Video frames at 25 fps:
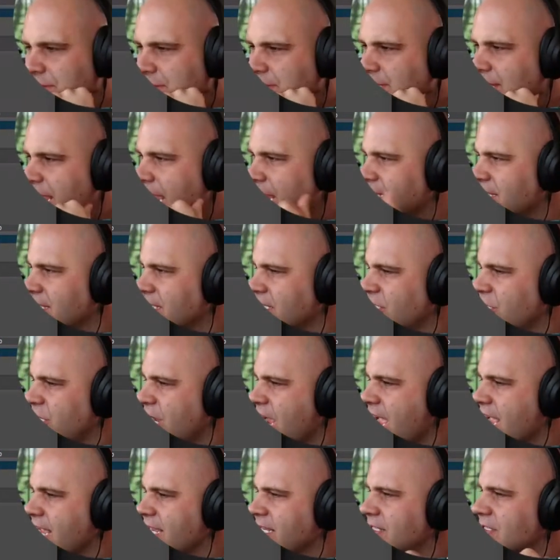Guys, the
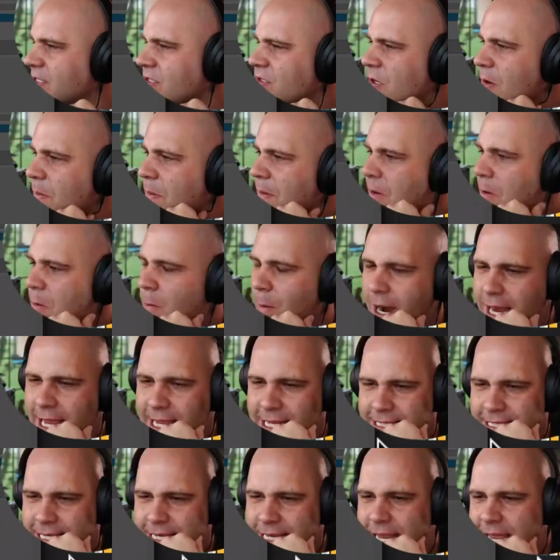chat is super
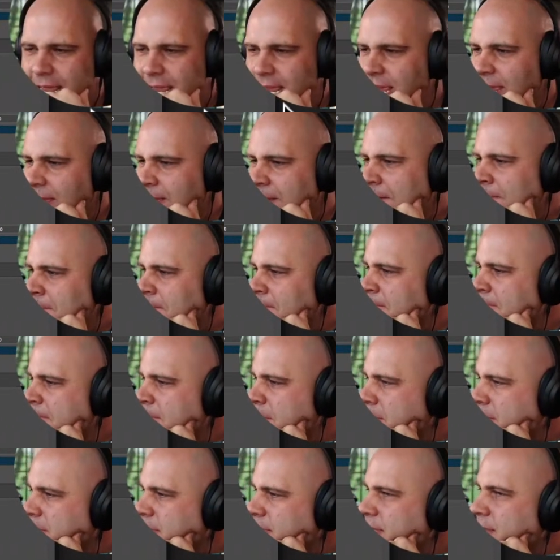quiet today.
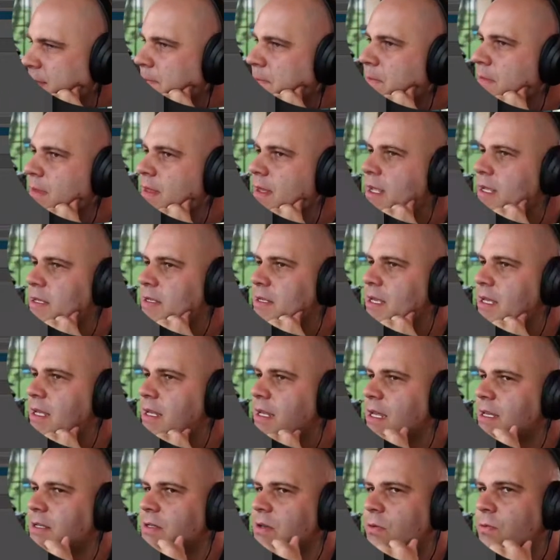
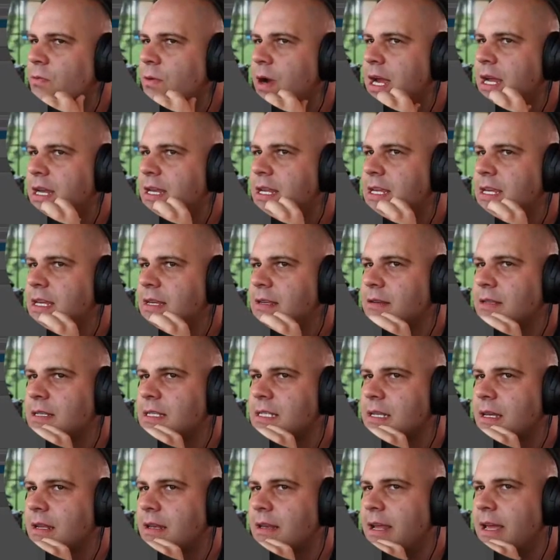It's a rainy
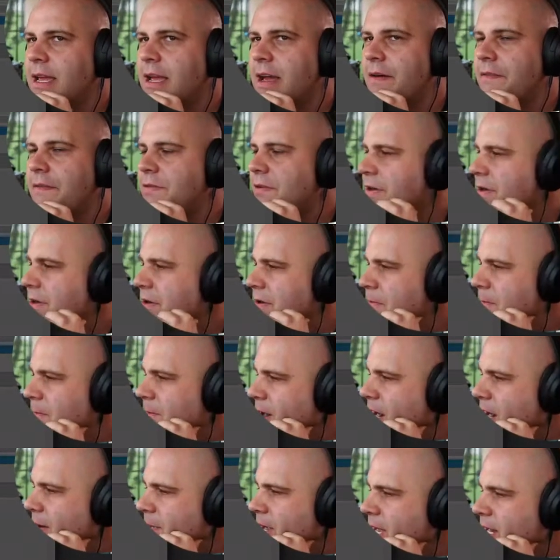Sunday afternoon
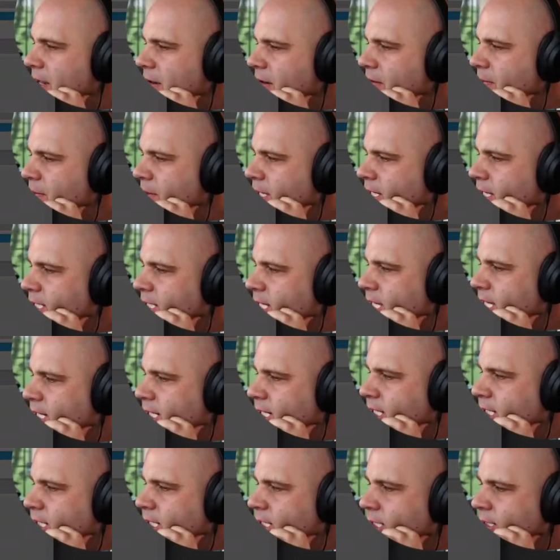where I'm at here in
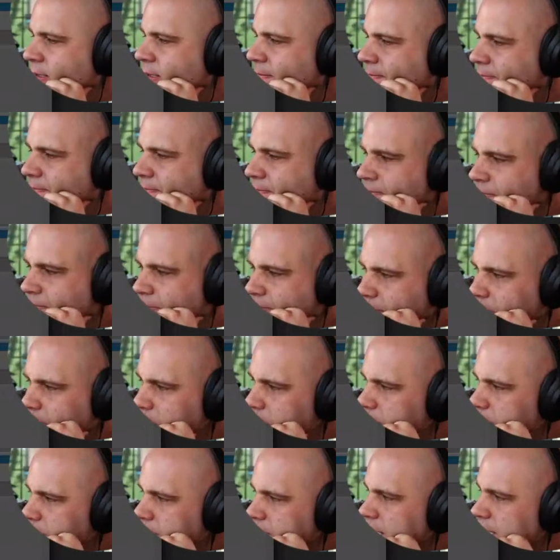Montana.
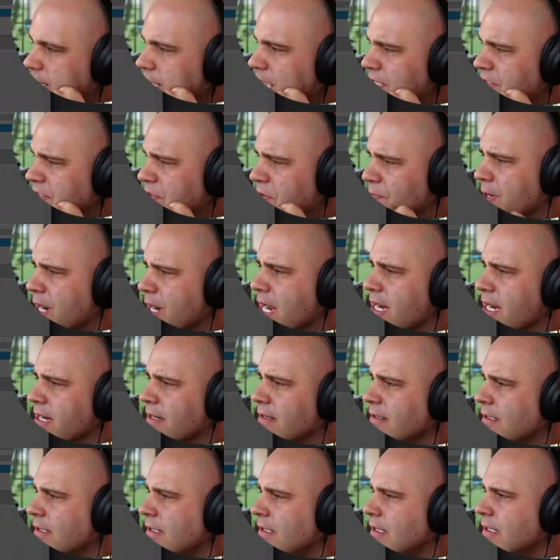Lots of
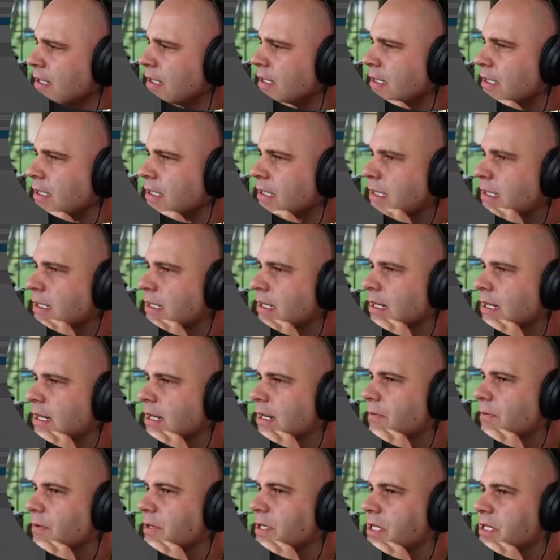rain,
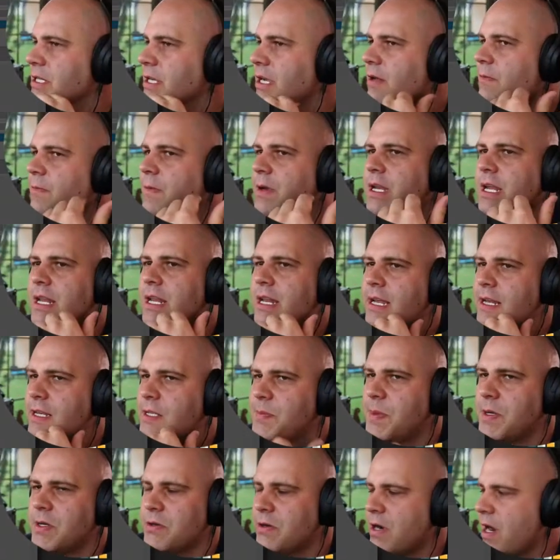which is good. We need it. It's
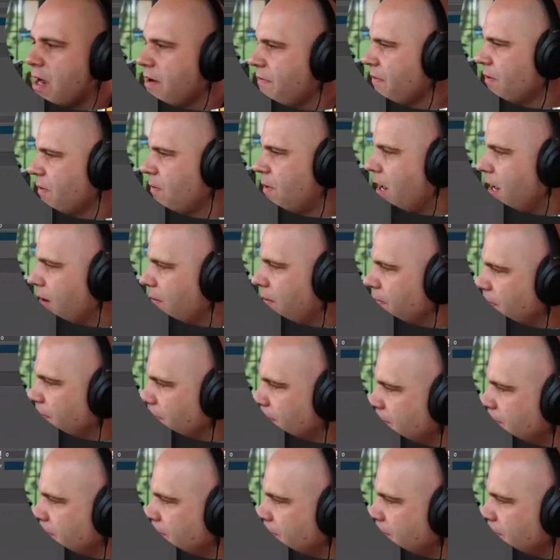been dry for a while.